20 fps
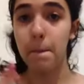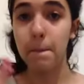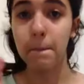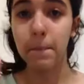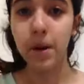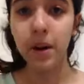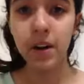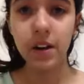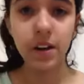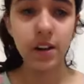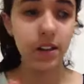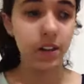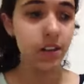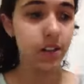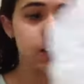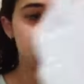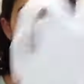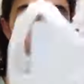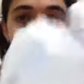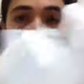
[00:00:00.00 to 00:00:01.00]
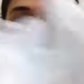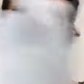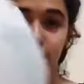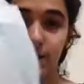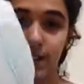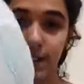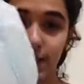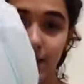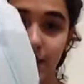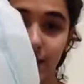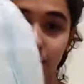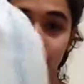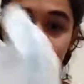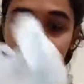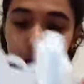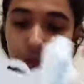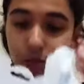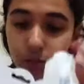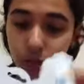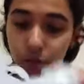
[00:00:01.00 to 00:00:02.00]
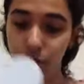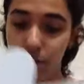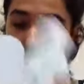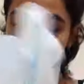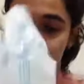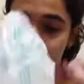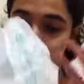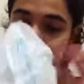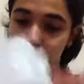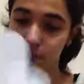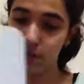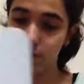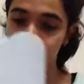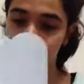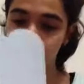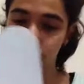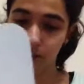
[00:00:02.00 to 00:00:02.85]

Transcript: But here's what we're gonna do.